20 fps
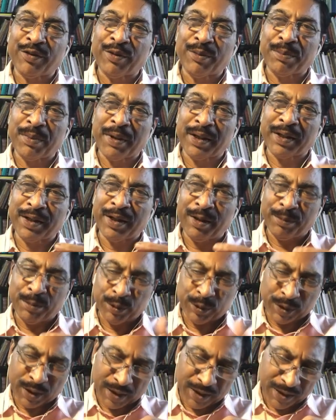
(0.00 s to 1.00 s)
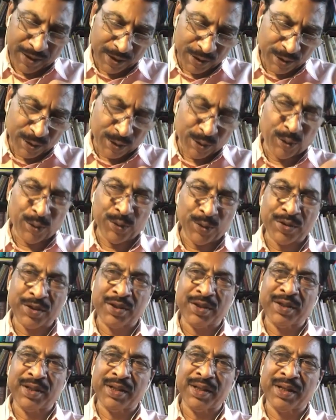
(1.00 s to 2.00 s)
From Pataliputra, he
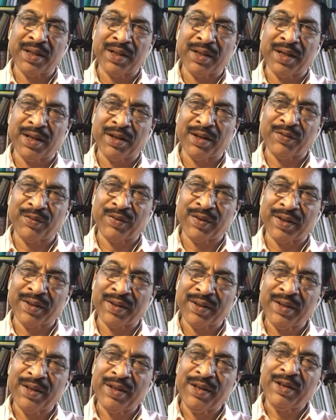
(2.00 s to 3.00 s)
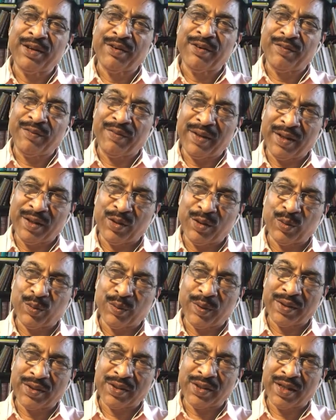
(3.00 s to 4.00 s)
crossed Ganga River, went to
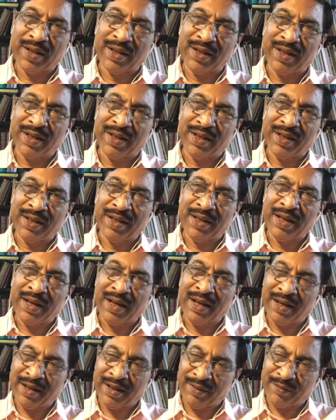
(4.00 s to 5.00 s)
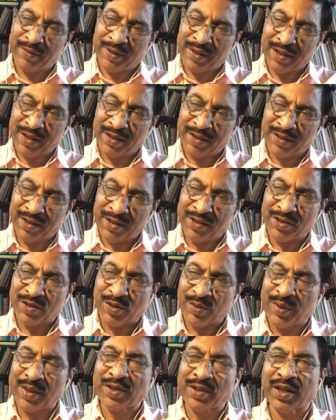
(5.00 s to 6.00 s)
Vaishali, and when he reached
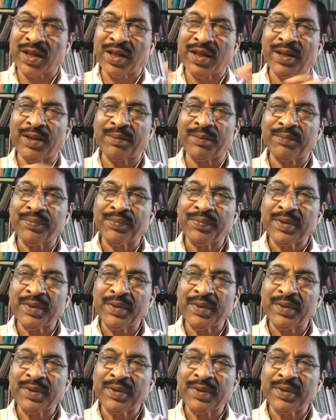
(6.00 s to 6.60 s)
Vaishali,